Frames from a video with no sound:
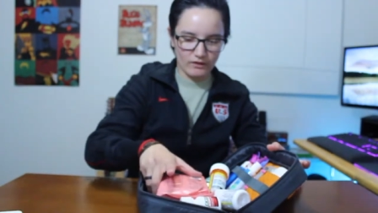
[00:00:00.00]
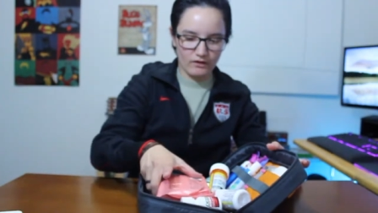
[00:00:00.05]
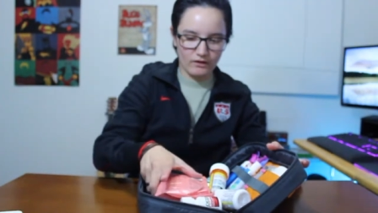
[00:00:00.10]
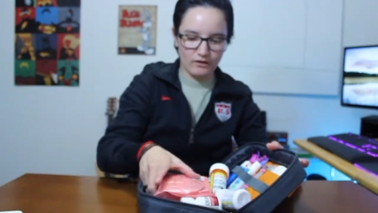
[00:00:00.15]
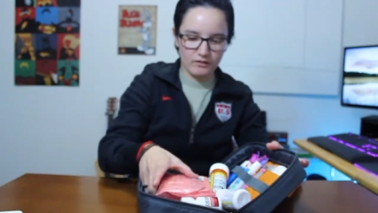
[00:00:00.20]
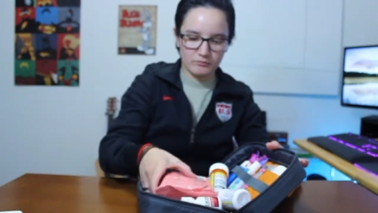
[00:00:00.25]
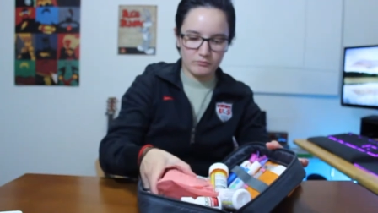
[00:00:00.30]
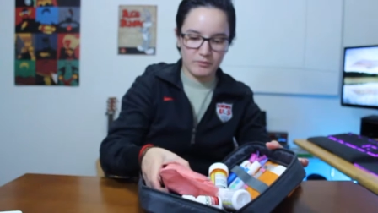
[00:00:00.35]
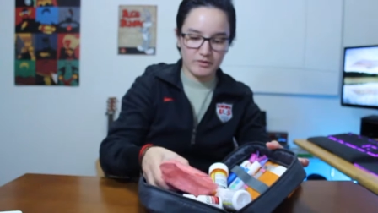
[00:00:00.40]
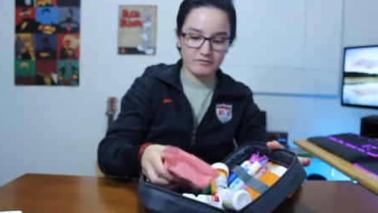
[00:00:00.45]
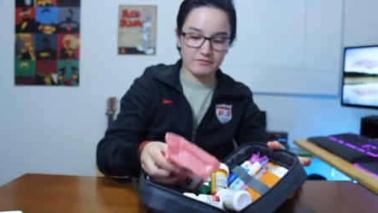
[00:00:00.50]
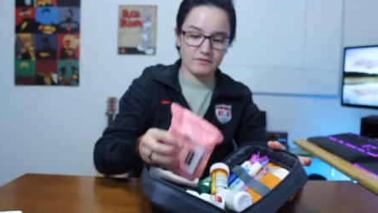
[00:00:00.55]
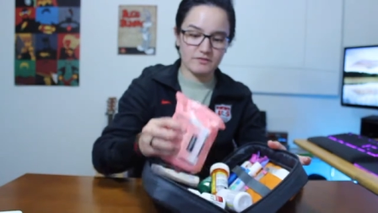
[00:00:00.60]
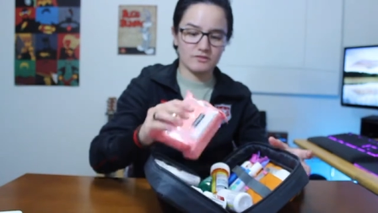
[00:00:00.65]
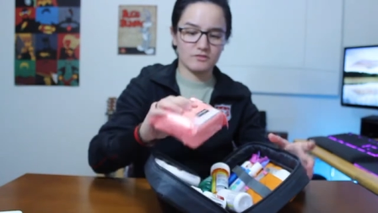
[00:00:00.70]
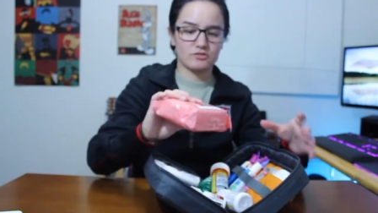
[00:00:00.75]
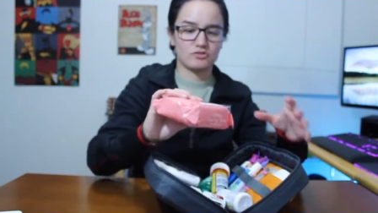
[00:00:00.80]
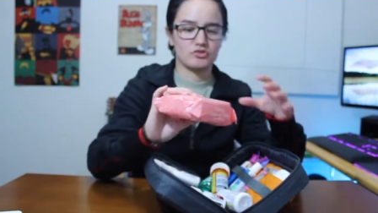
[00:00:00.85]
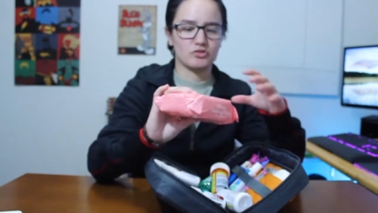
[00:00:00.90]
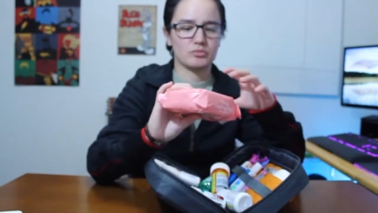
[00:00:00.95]
Um, my face
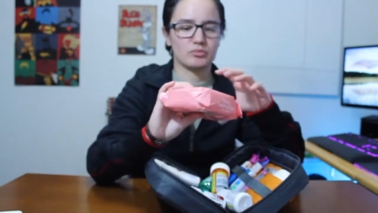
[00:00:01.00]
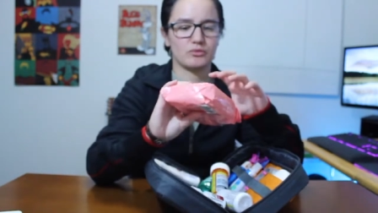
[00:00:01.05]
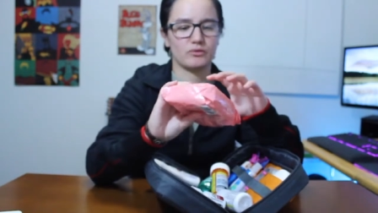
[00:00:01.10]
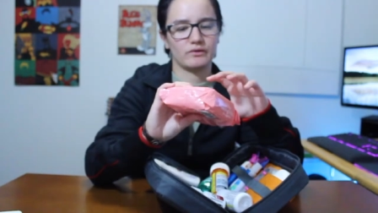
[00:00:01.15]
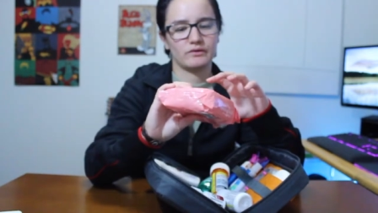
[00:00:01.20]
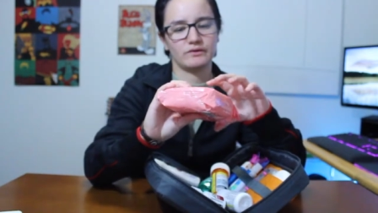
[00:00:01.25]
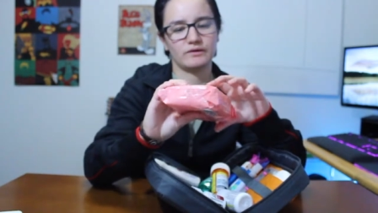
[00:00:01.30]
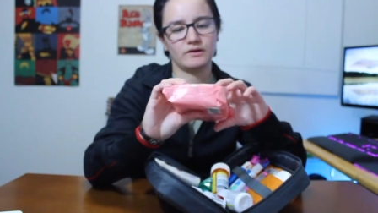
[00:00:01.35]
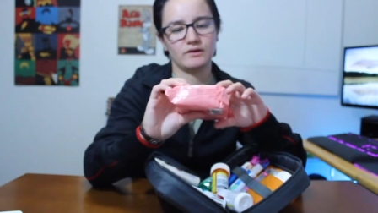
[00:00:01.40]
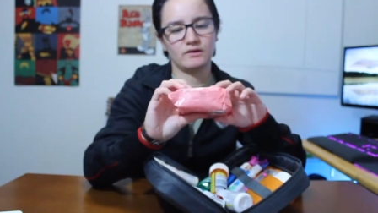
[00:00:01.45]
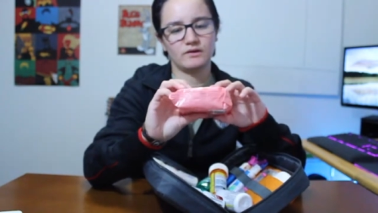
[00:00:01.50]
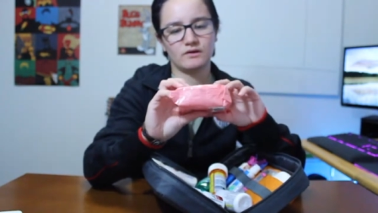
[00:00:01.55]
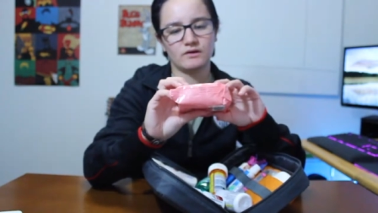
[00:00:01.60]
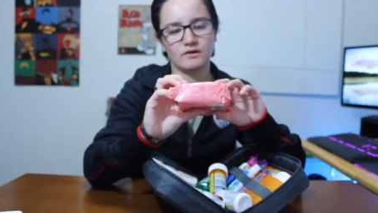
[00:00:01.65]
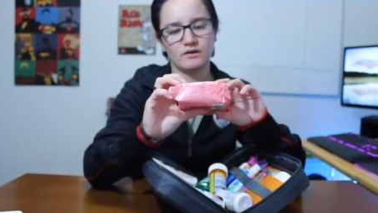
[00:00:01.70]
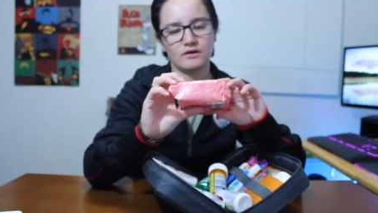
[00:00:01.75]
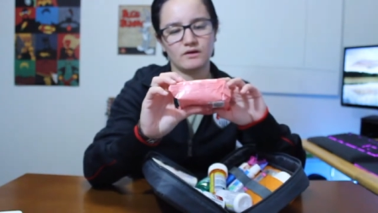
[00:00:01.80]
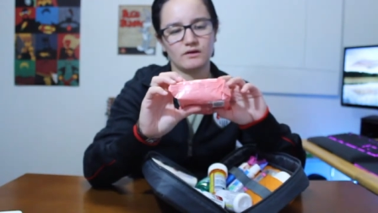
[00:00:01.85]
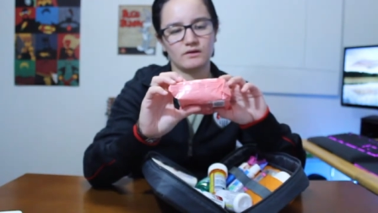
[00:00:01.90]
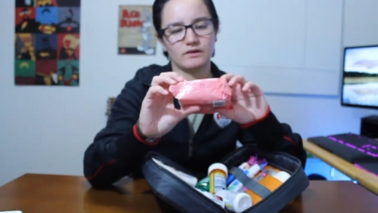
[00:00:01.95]
gets super oily,
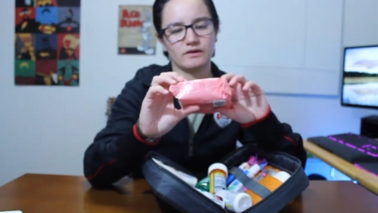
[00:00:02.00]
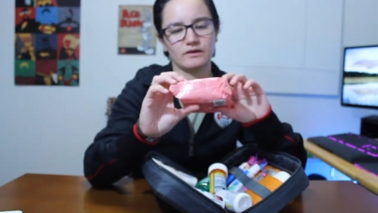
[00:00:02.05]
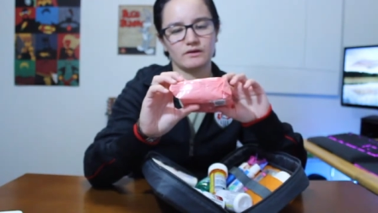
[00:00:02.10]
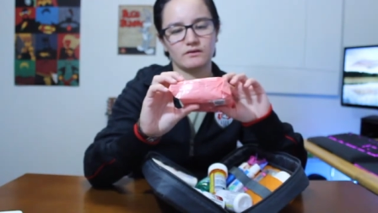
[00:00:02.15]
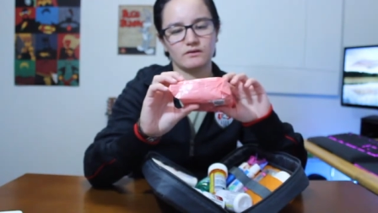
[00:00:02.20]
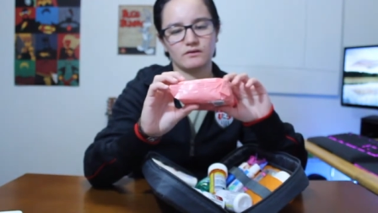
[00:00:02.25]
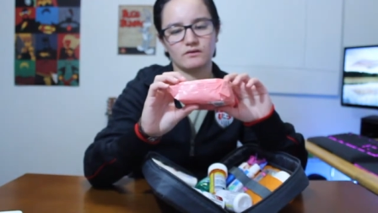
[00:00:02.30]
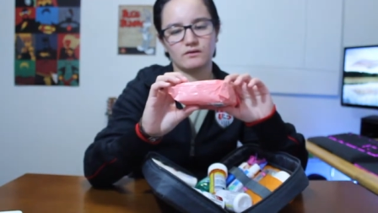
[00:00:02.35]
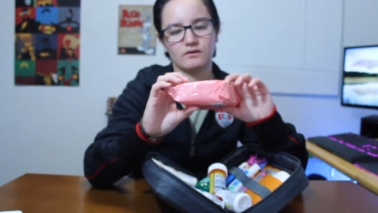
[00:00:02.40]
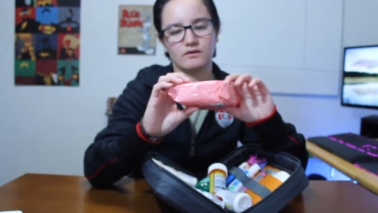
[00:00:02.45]
like